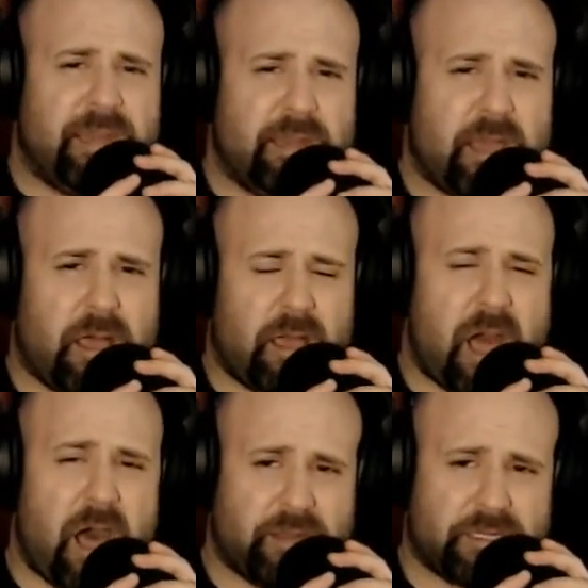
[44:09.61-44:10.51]
in
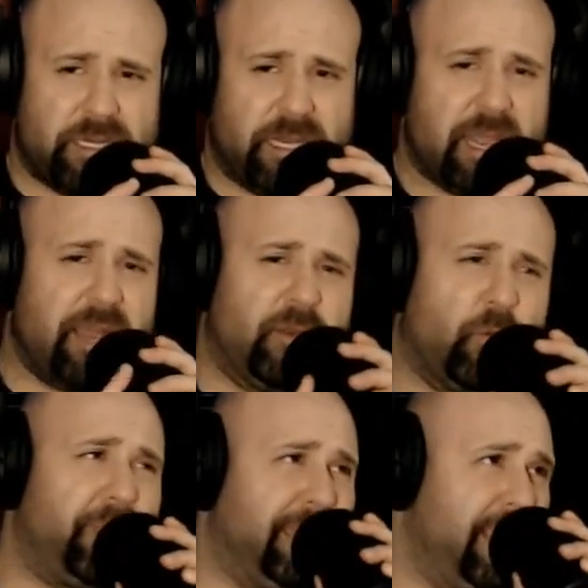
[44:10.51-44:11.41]
Odyssey, and
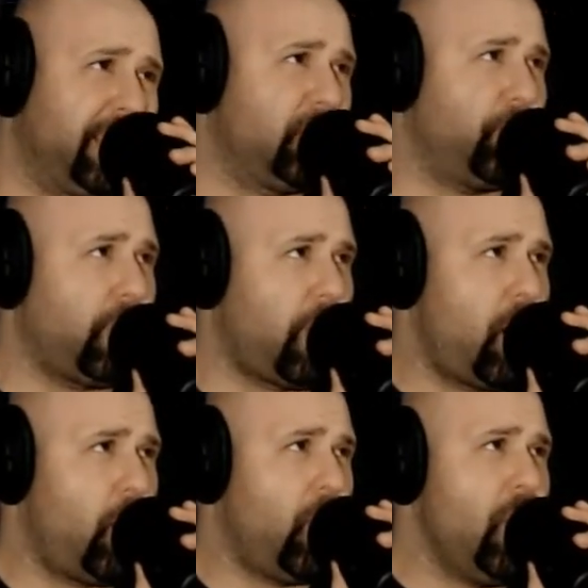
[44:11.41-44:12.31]
it'll be linked
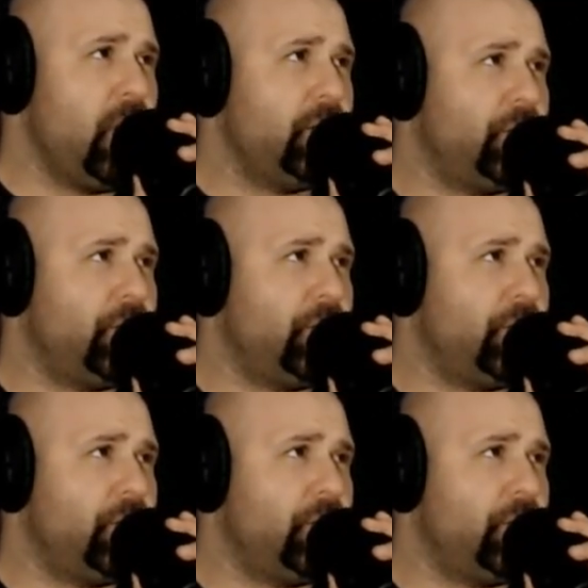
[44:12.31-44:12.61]
below.